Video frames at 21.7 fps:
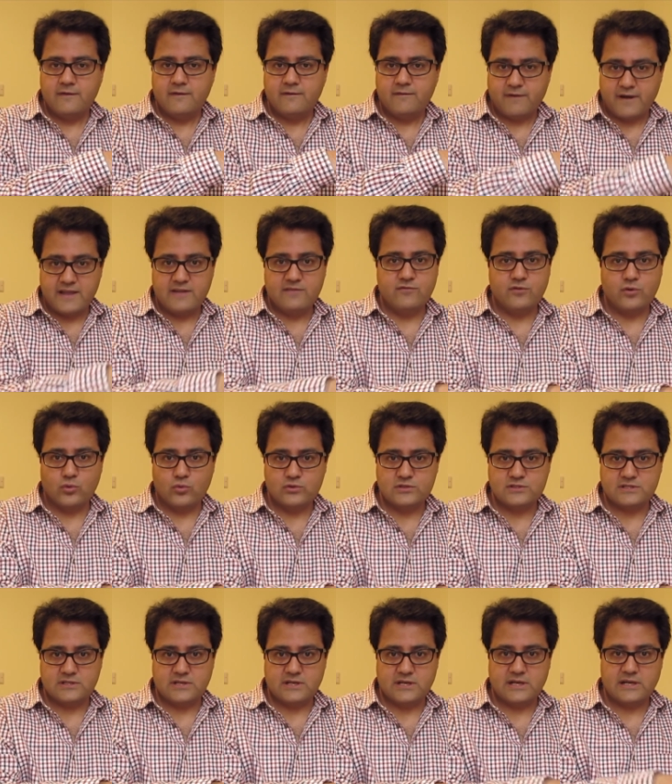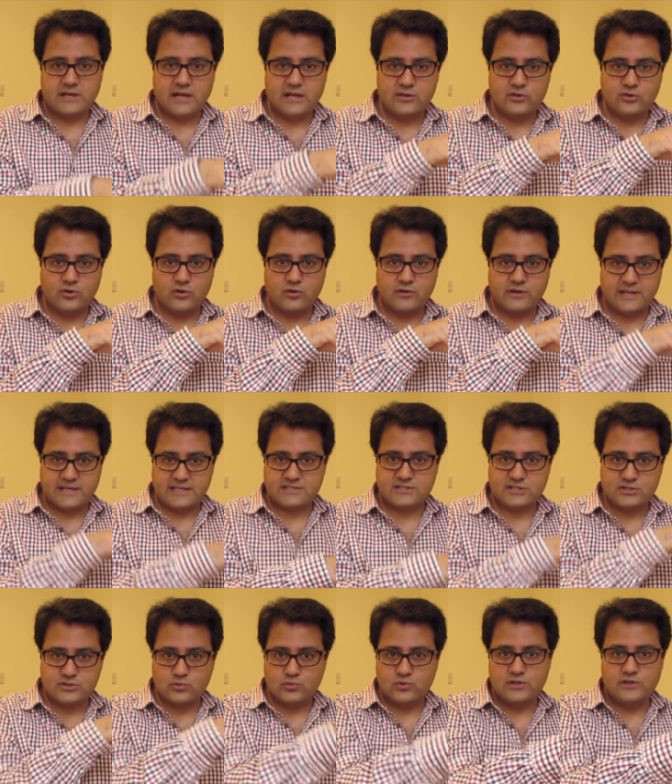5 roles in it and your test
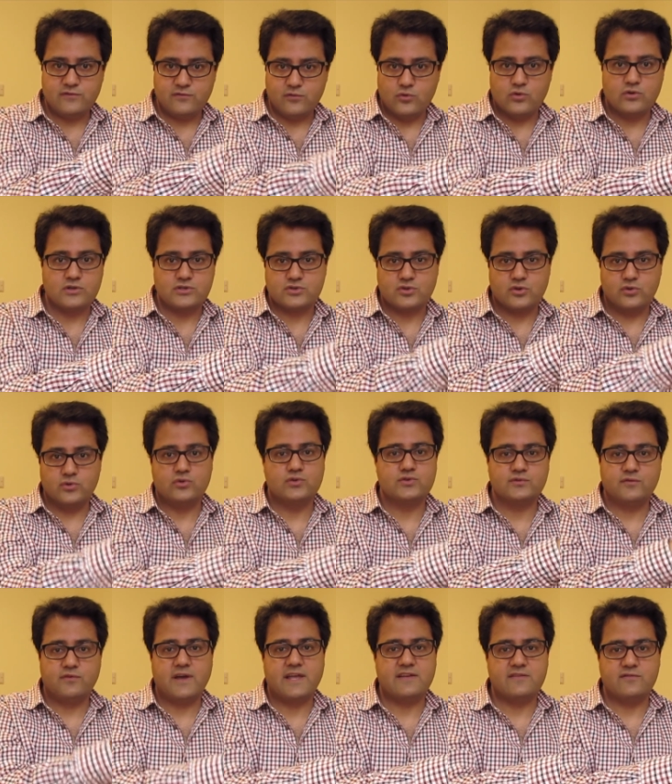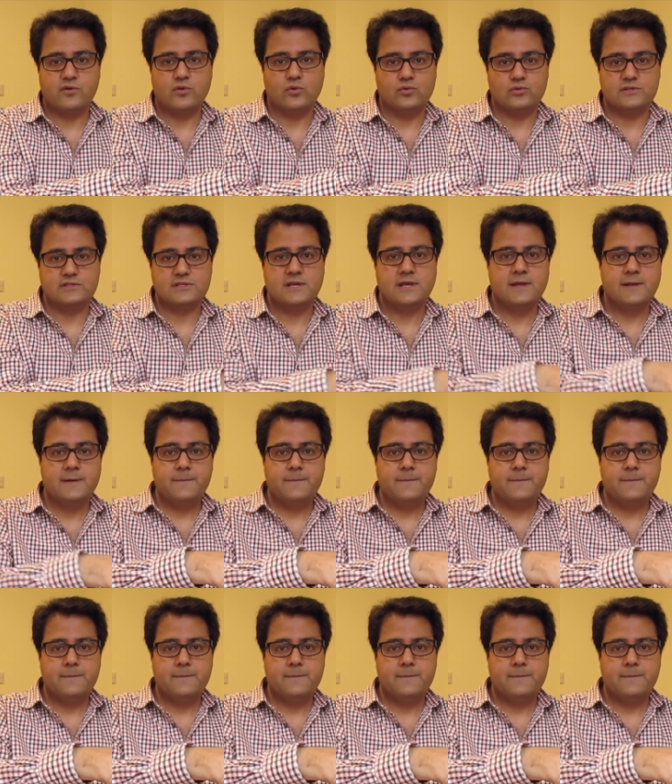is only focused on those 5 roles,